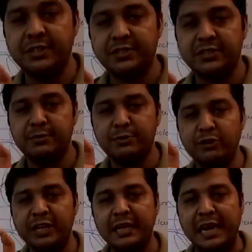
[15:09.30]

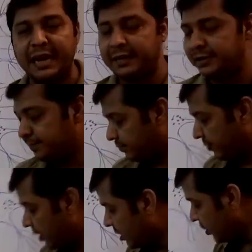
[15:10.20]
distributing and?
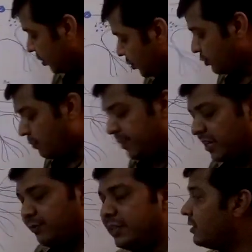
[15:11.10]
So
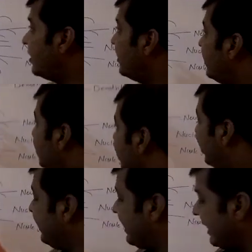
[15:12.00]
between the
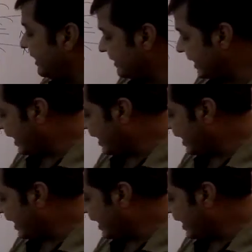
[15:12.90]
dendrites